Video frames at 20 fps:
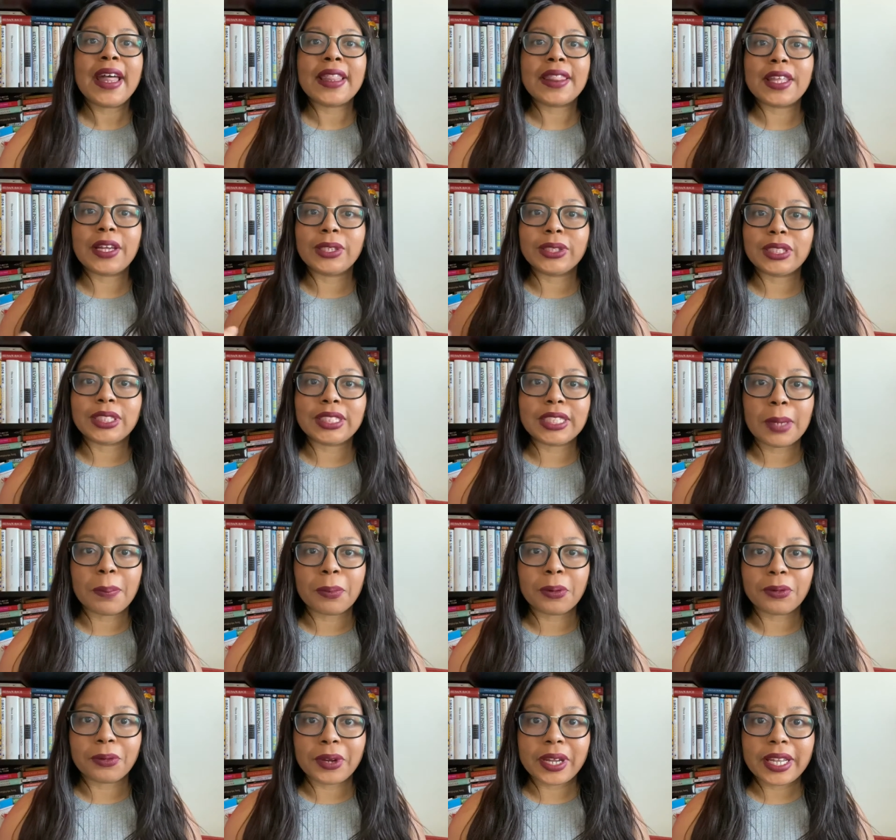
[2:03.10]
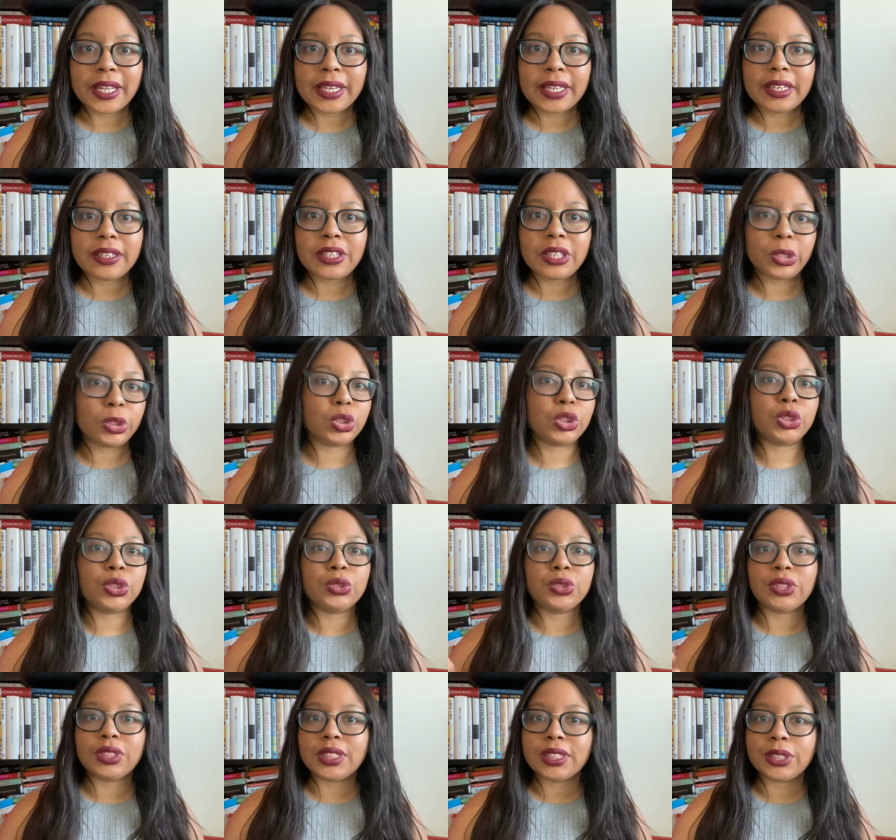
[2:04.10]
they're separated. Their
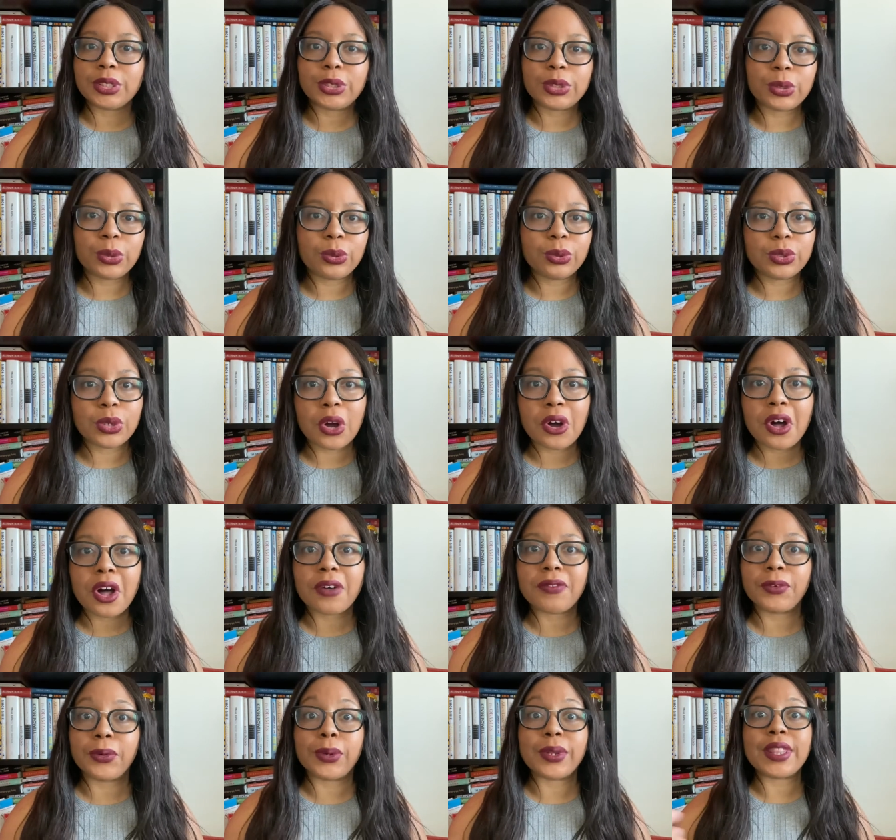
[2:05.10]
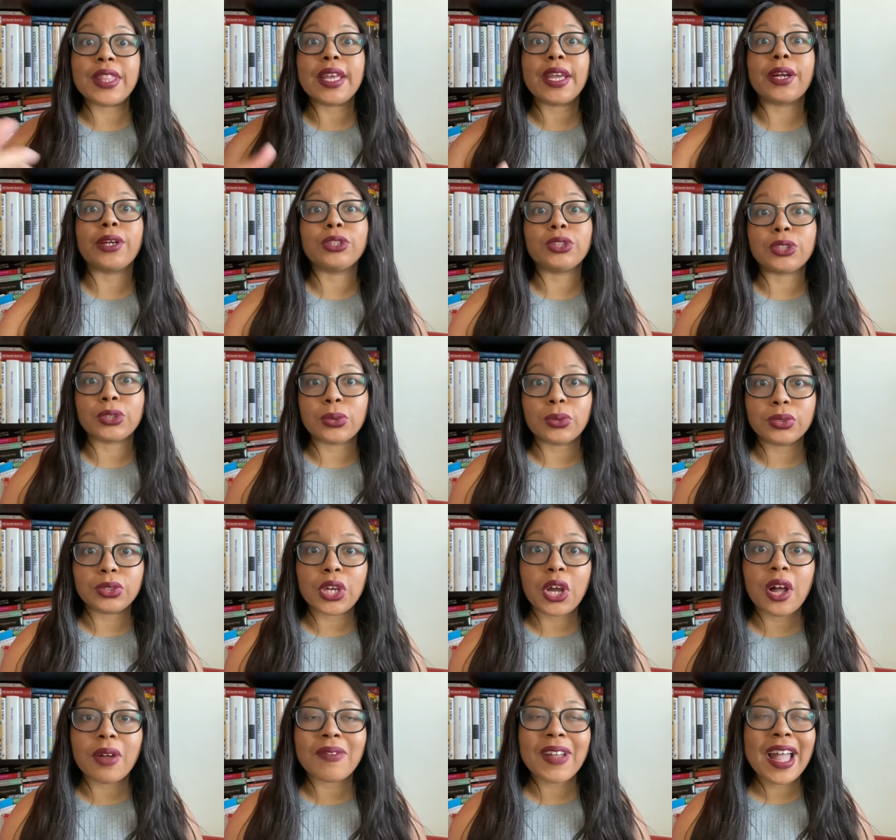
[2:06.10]
children is sold off or they're sold
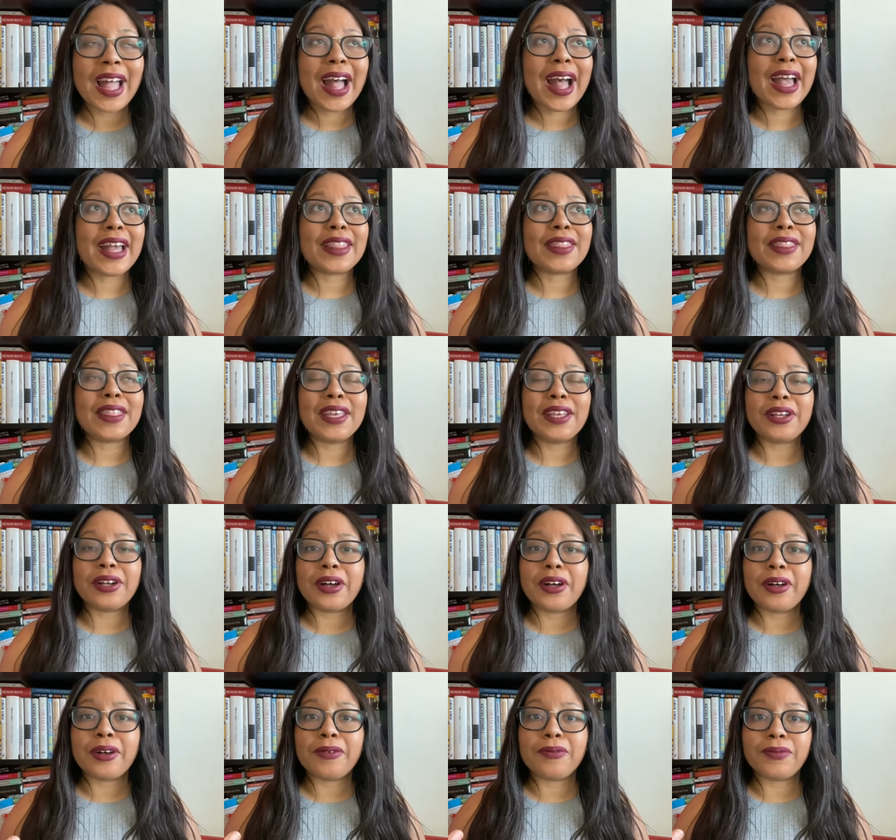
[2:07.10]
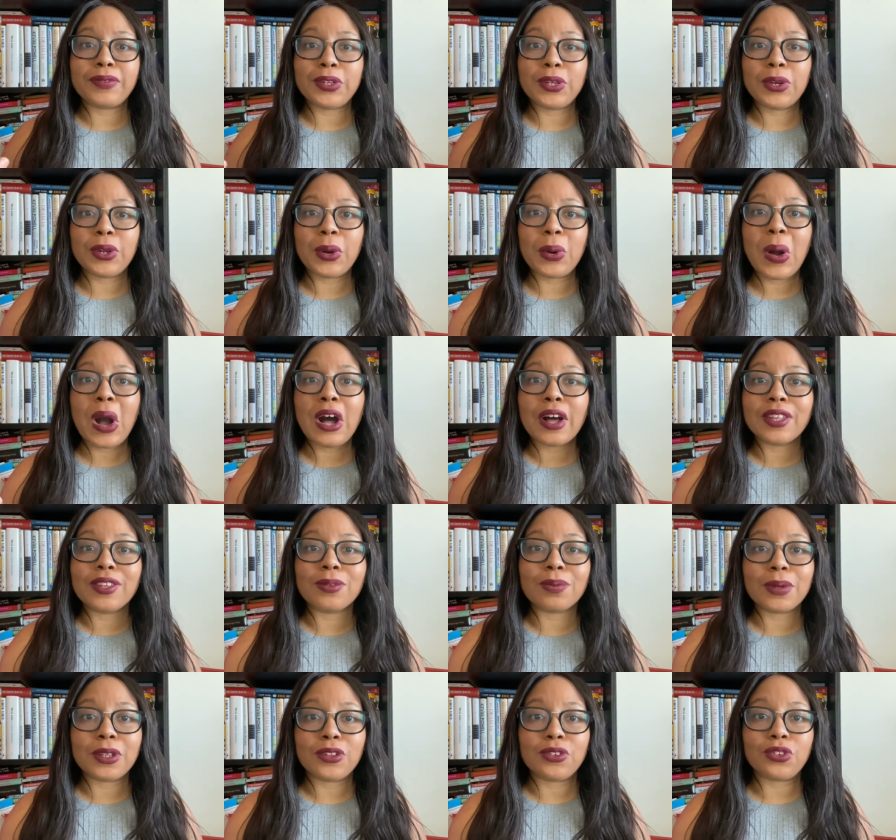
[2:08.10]
off. I think of, you know,
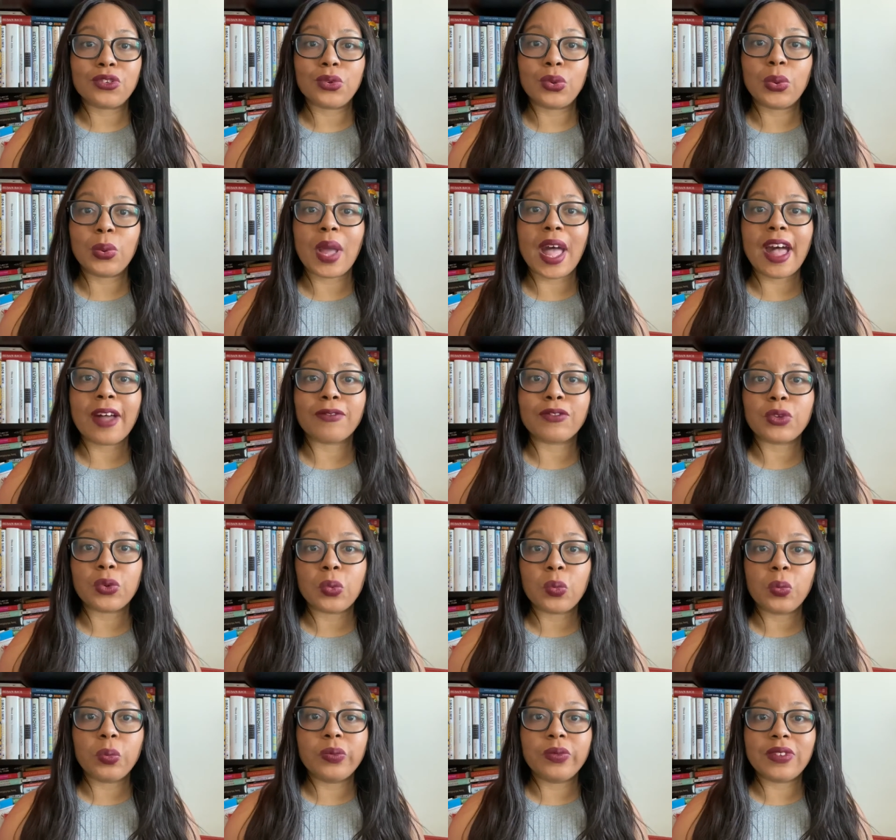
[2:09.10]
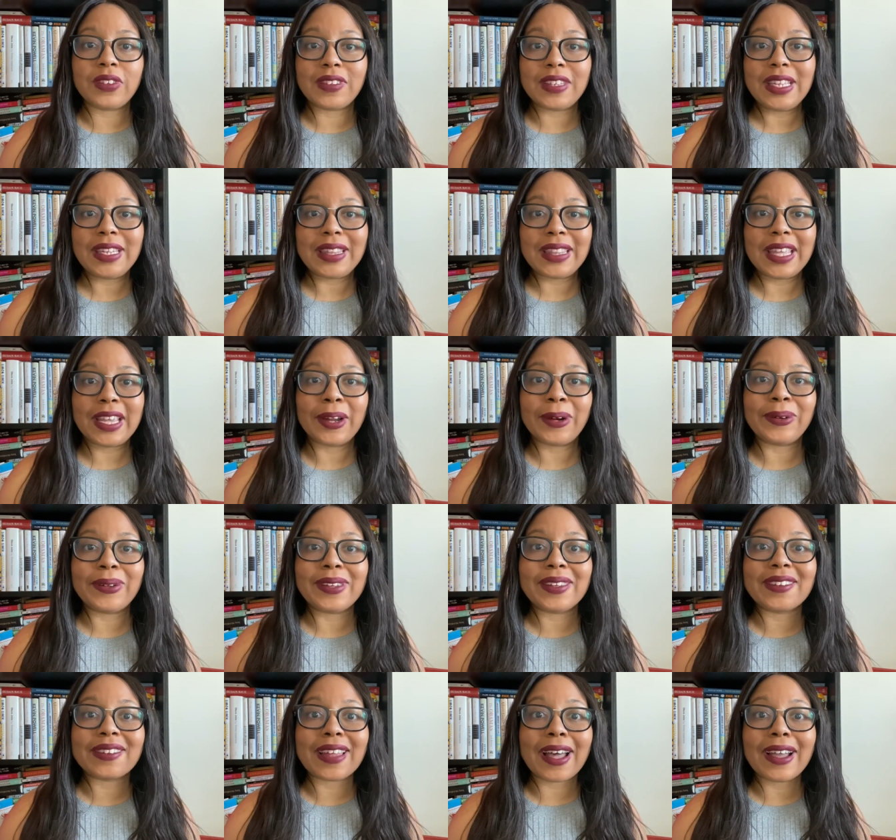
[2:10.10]
husbands who have to sit there in
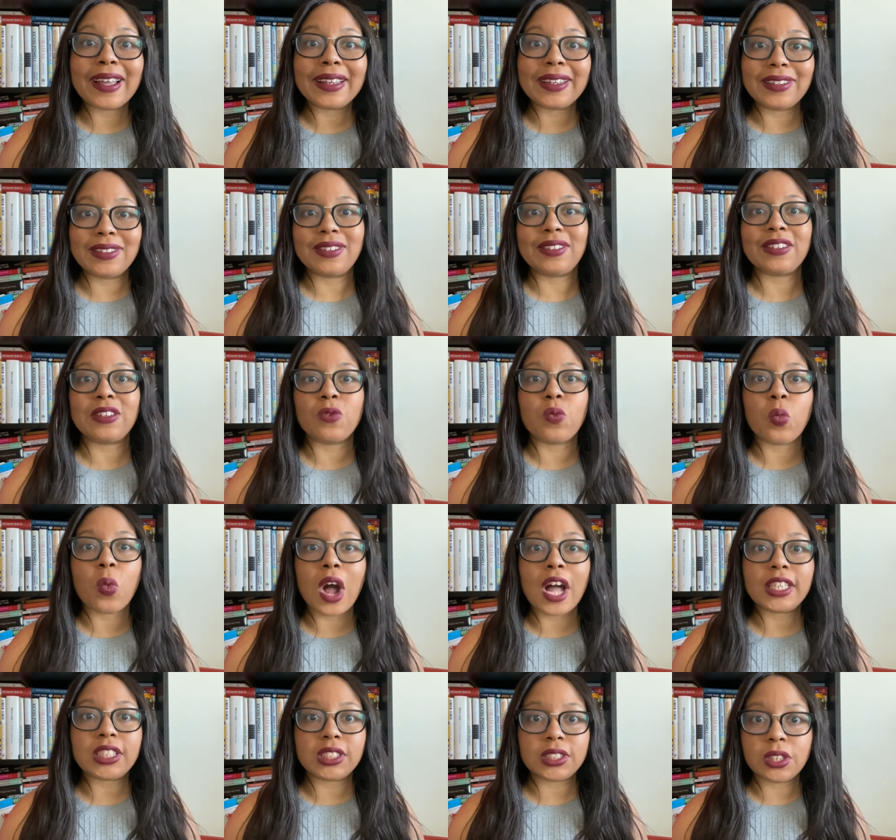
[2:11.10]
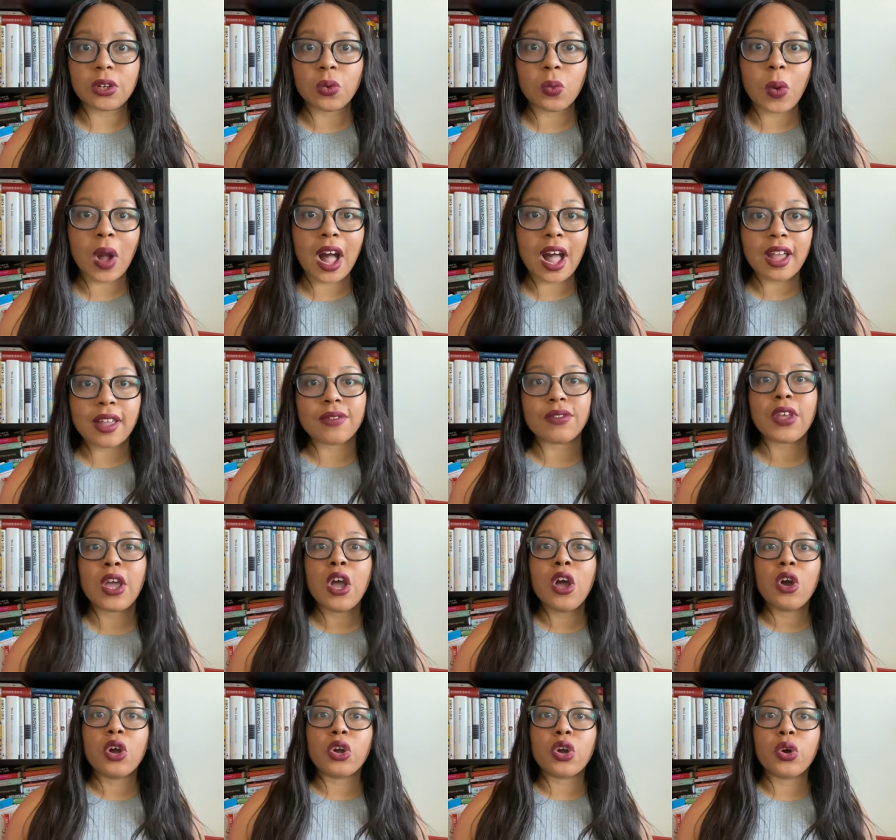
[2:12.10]
silence and watch their wives
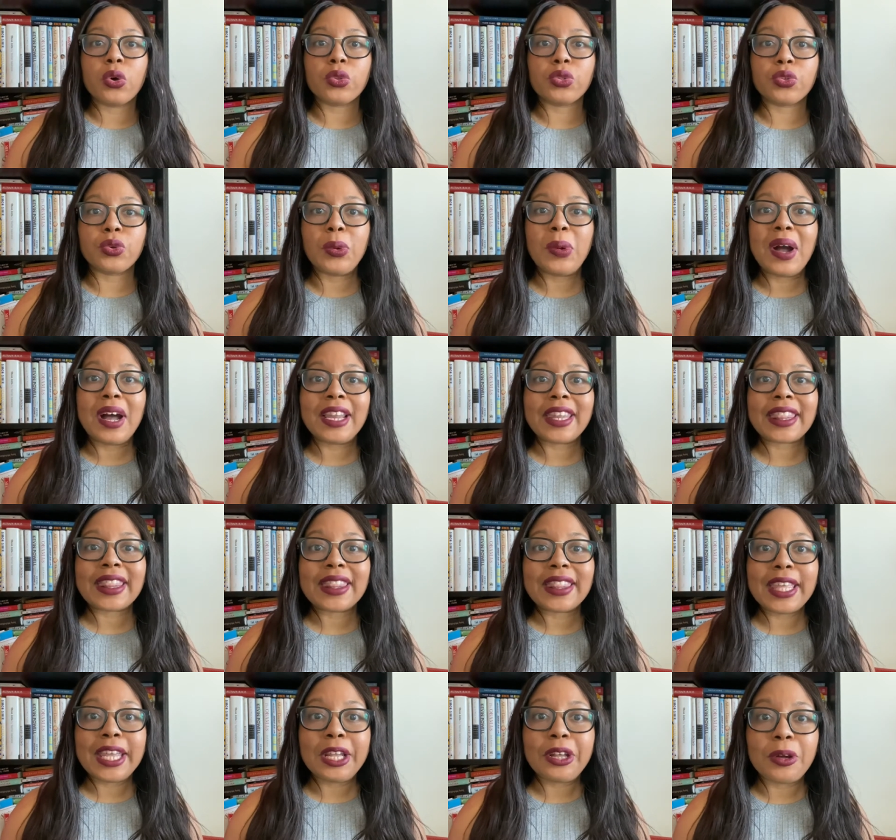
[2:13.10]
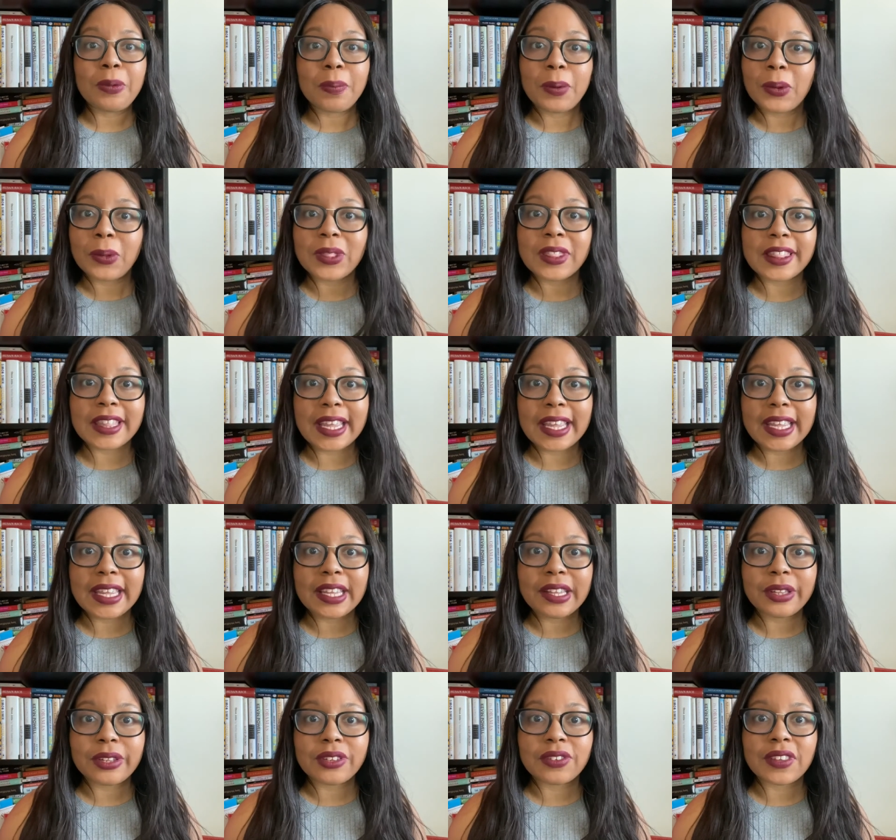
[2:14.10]
go through unthinkable
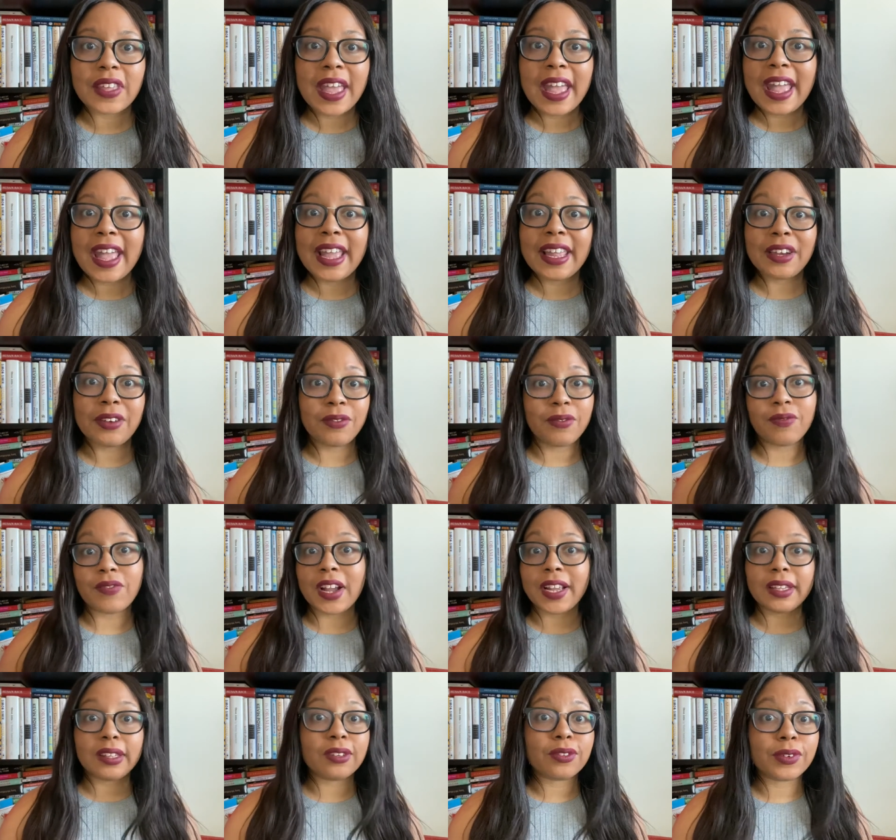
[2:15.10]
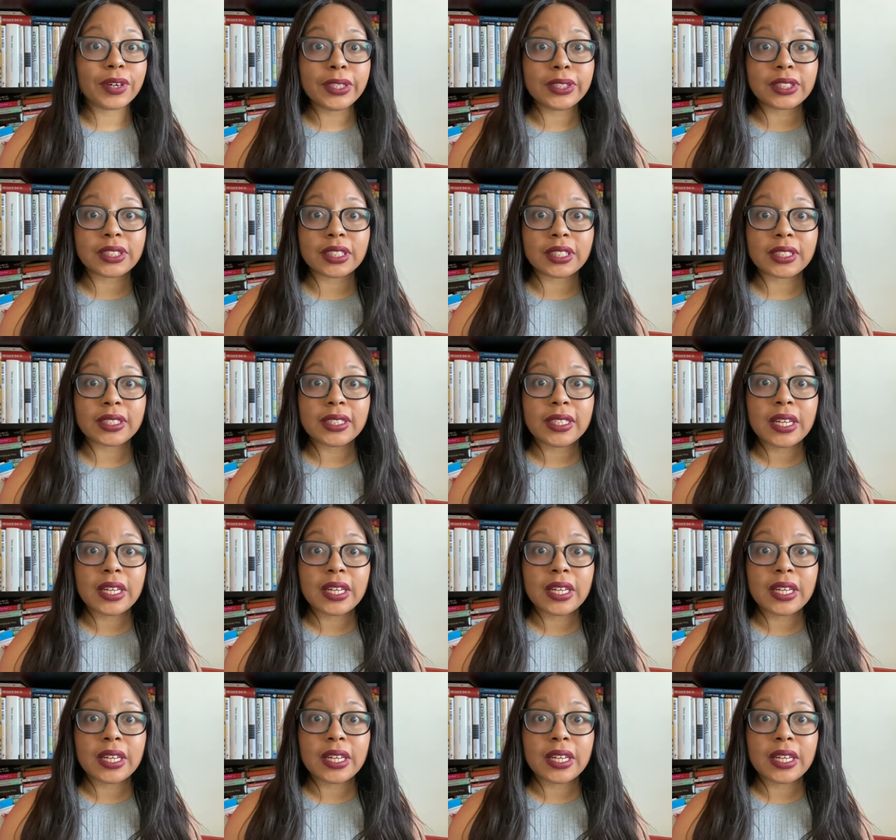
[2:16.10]
things and vice versa.